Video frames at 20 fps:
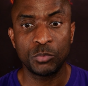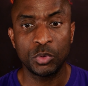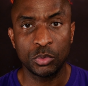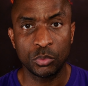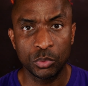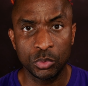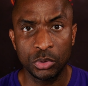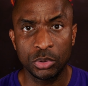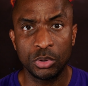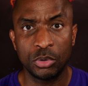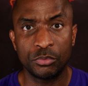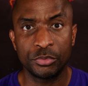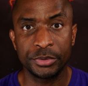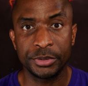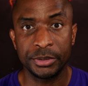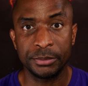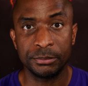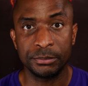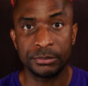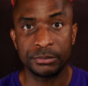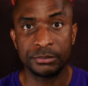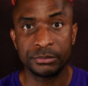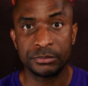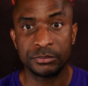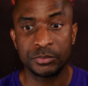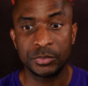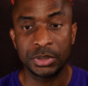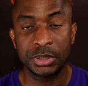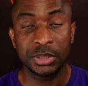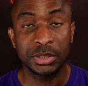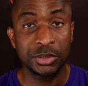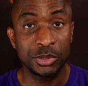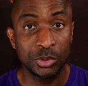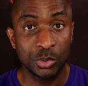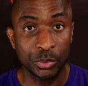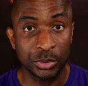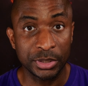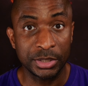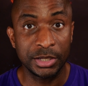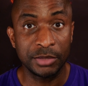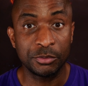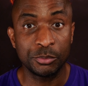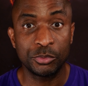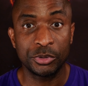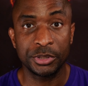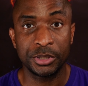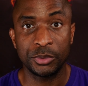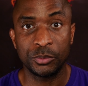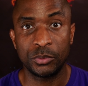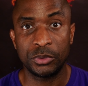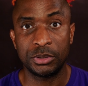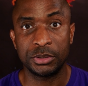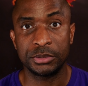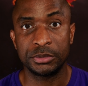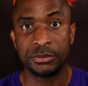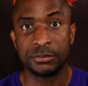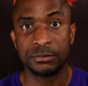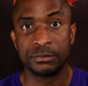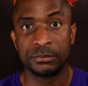ruling over them. The Lord gave them what they want.